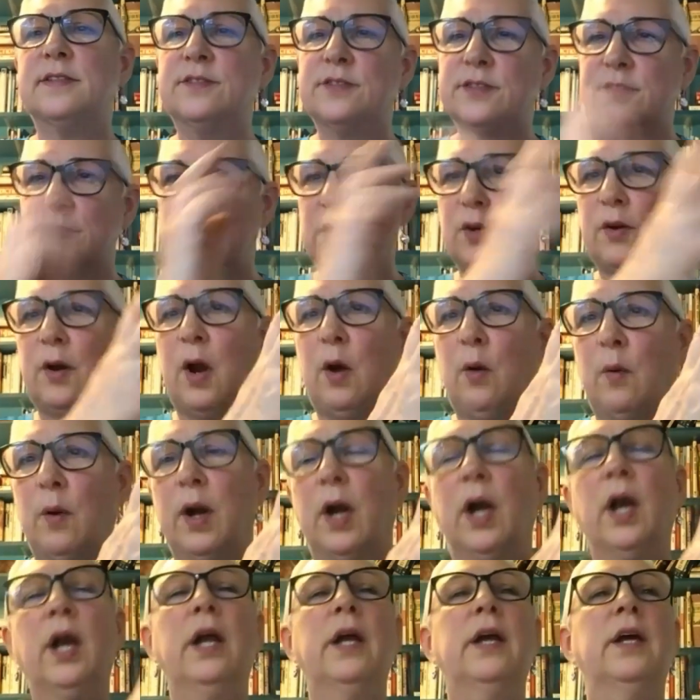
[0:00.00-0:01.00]
He's the
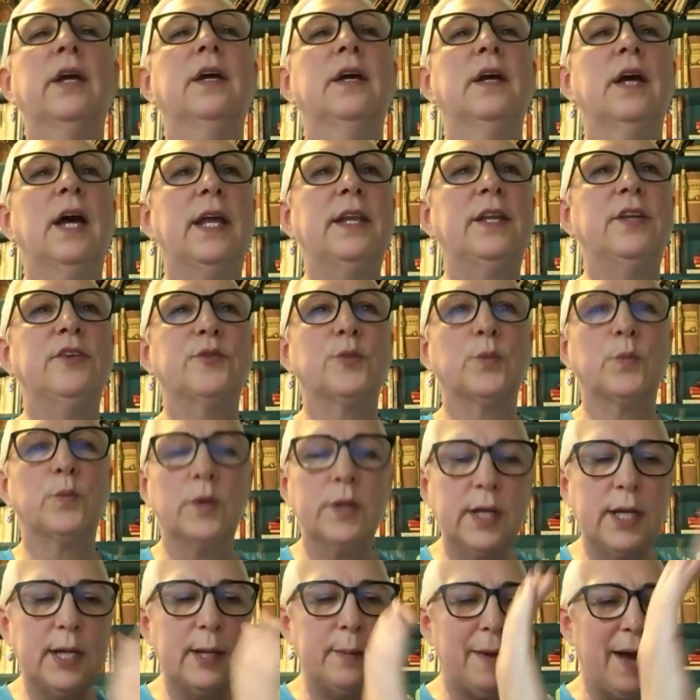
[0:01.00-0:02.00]
grower and he's
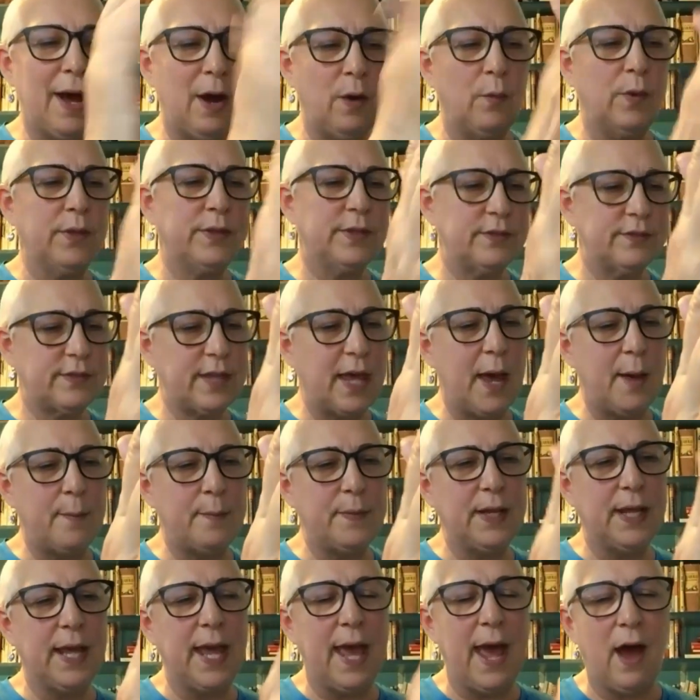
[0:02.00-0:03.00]
worried about what's
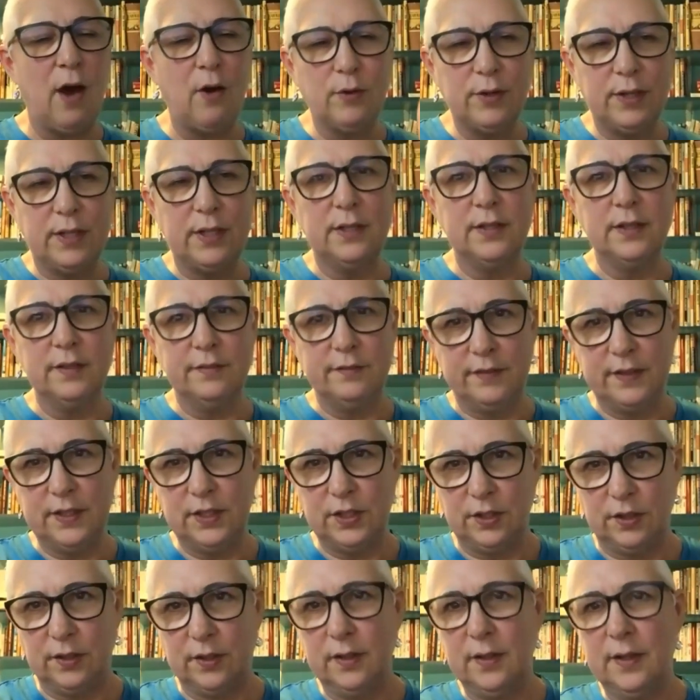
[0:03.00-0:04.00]
happening out in the
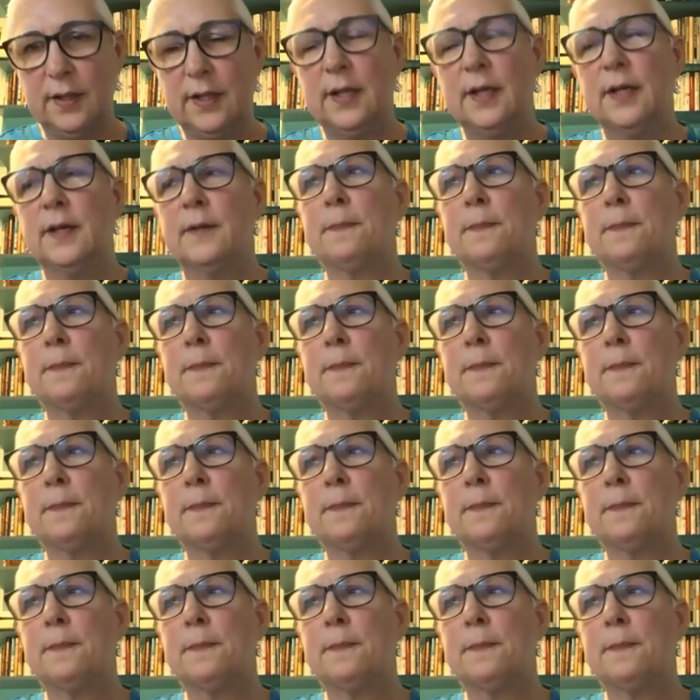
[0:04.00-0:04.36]
vineyard.